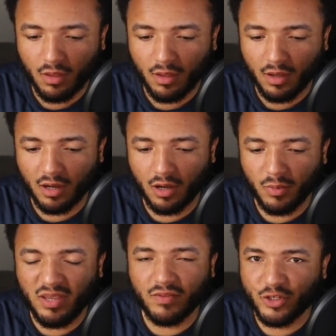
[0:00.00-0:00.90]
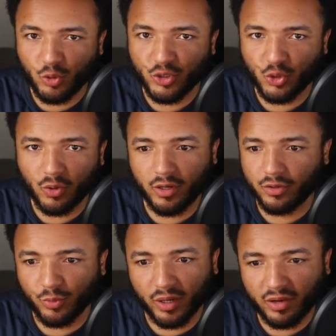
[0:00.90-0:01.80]
even that you enjoy it
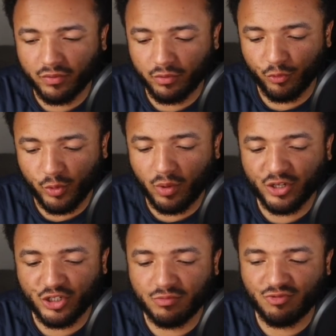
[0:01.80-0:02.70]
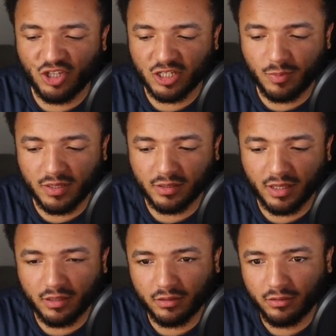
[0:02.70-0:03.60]
or whatever. Rewatch it 6 months
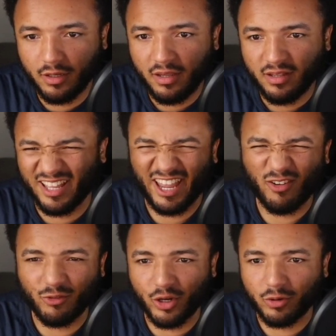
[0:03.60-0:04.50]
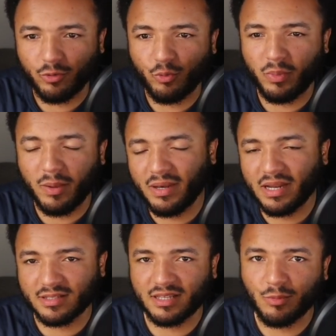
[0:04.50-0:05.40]
later. Like, you know, maybe
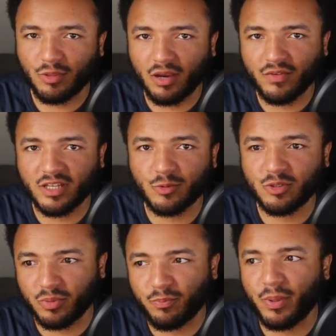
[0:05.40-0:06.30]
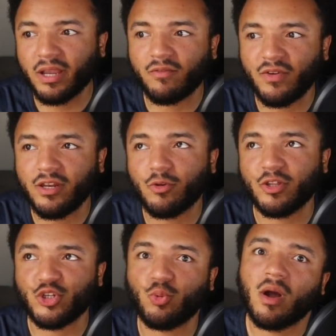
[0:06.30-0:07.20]
not the same thing every 6 months, but pick a video
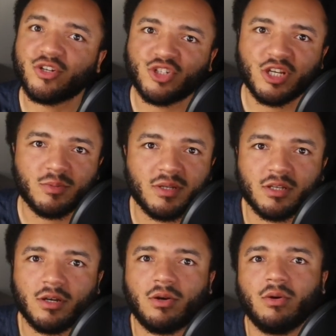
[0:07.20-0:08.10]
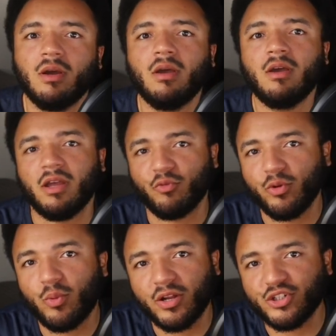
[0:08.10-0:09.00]
that you watched 6 months ago and
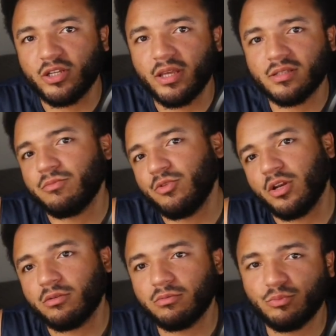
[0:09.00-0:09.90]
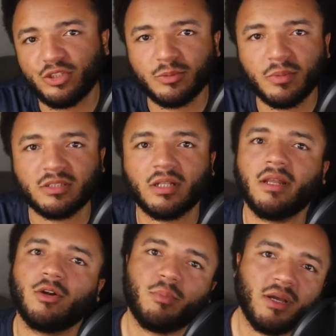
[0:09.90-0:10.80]
rewatch it again, you know, 6 months
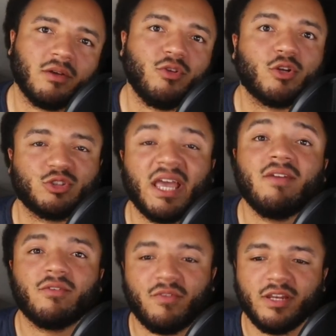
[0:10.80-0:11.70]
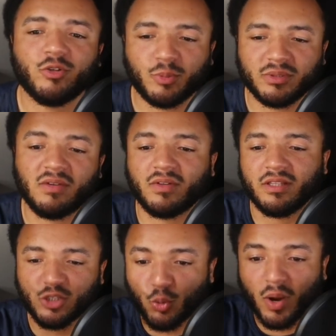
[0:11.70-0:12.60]
later. Pick a, you know, save a video specifically
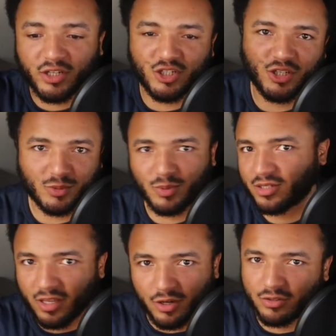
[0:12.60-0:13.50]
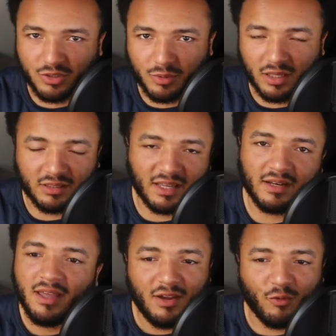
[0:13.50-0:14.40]
to watch it 6 months later, something like that.
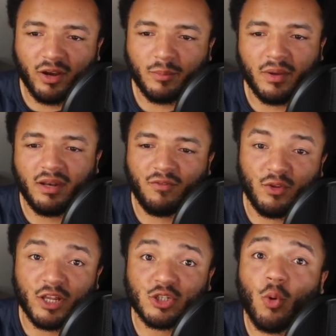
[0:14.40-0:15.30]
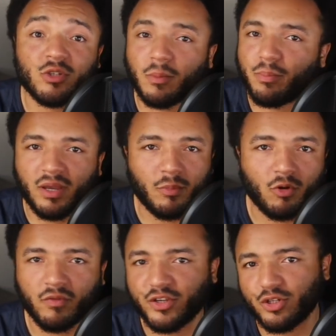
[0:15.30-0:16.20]
Recommend it. It's always a big
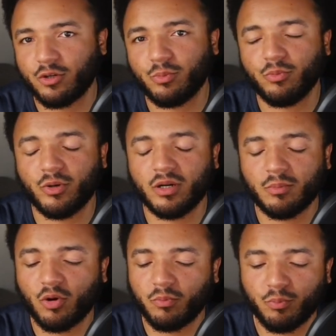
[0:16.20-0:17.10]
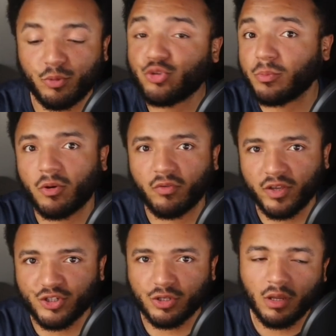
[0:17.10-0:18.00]
motivational boost of
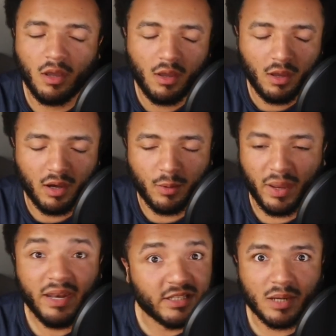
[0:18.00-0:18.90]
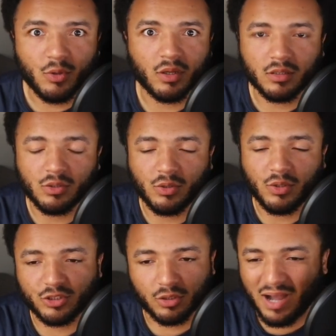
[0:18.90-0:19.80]
motivation anytime you get to do
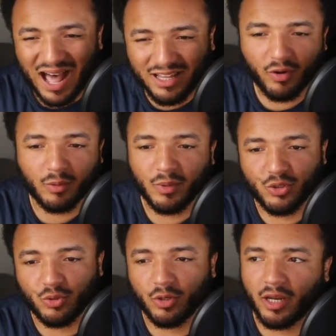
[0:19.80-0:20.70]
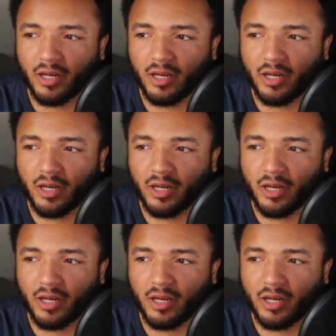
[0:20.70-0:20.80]
that. So highly recommend you do that.